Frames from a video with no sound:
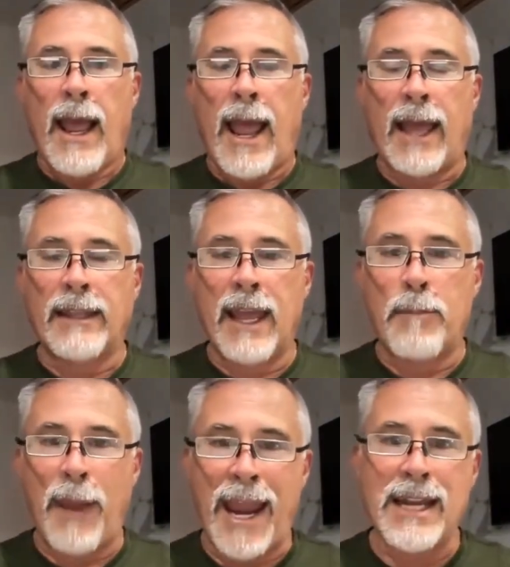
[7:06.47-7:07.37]
and they
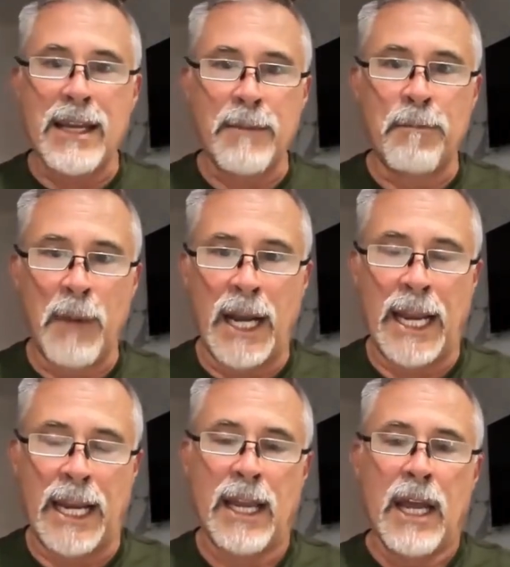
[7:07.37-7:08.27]
paid him
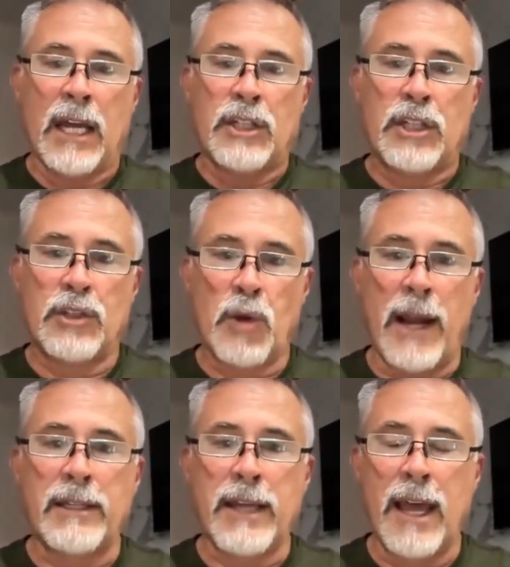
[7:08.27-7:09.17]
money to try
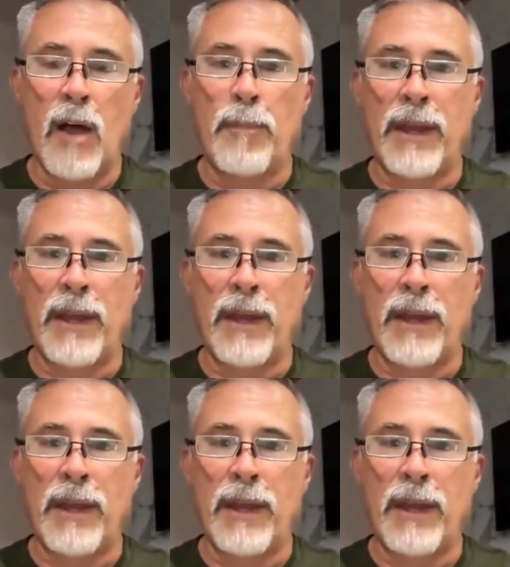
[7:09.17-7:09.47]
to help